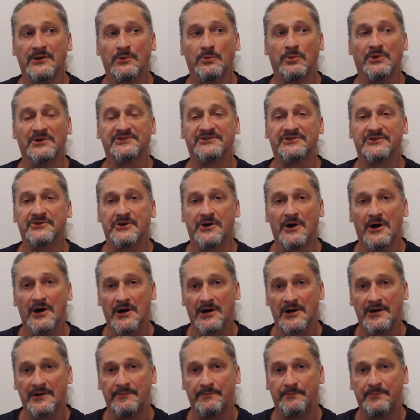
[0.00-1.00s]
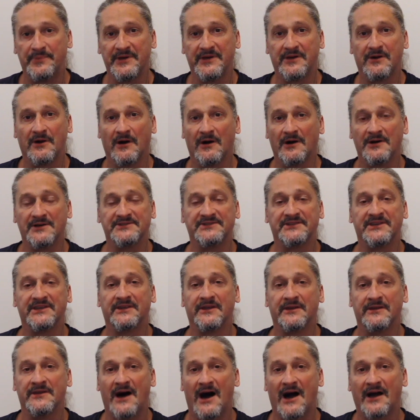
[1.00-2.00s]
he was good because
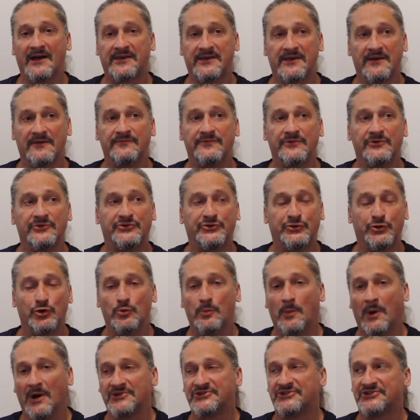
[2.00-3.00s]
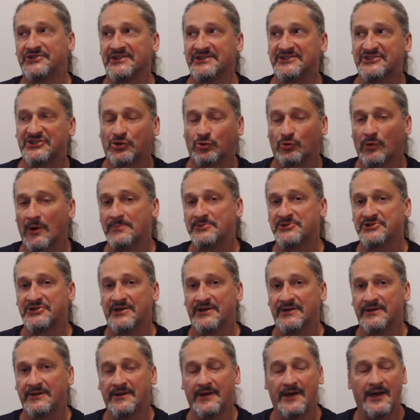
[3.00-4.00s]
he did not give you too much
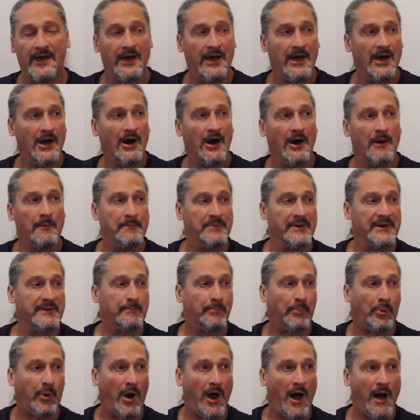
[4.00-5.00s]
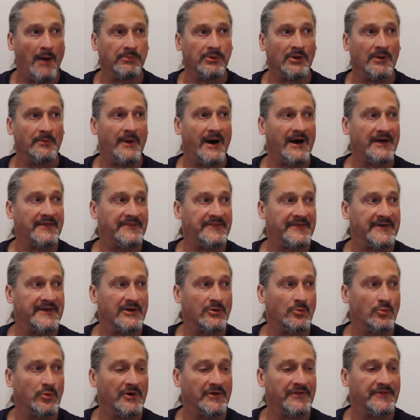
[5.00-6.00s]
description. A big problem, I
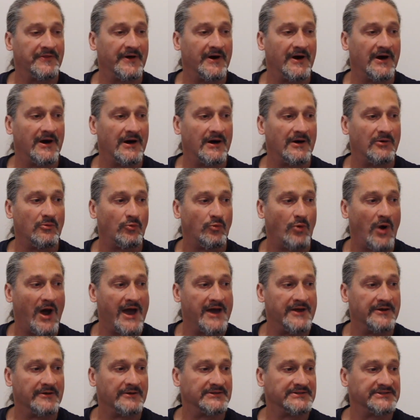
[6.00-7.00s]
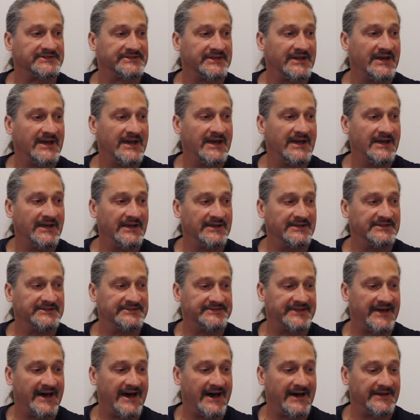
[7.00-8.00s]
think, with uh, writers
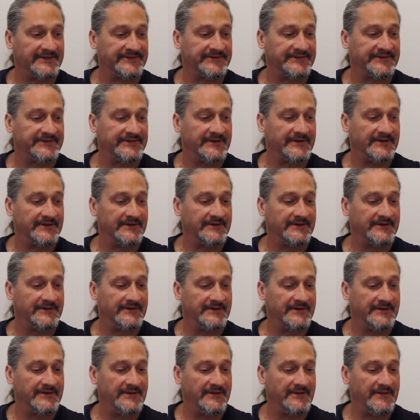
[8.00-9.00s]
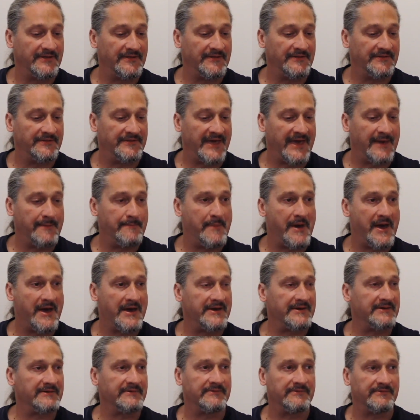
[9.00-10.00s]
is that they
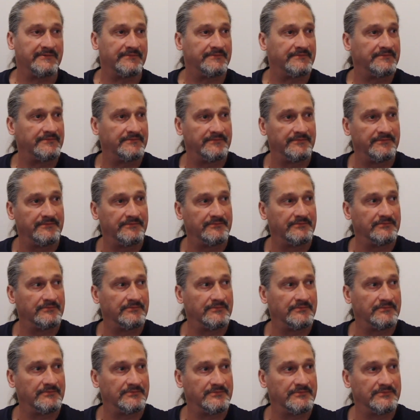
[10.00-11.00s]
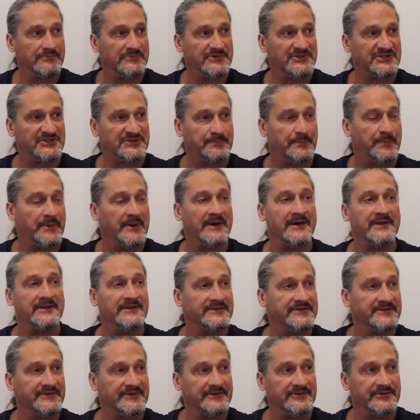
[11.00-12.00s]
may
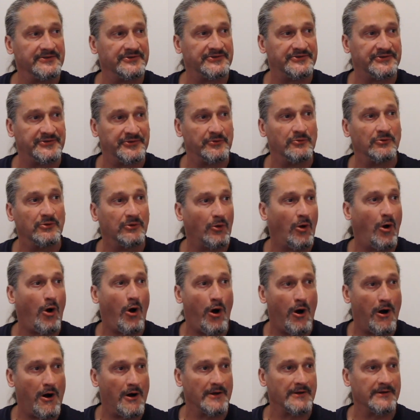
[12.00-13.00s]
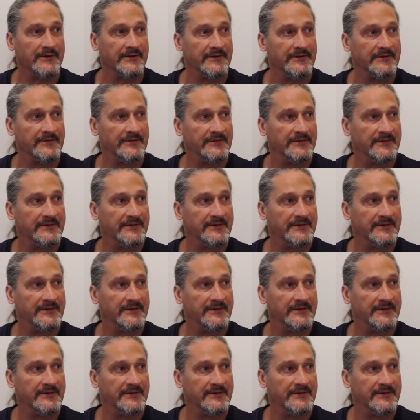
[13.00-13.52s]
spend too long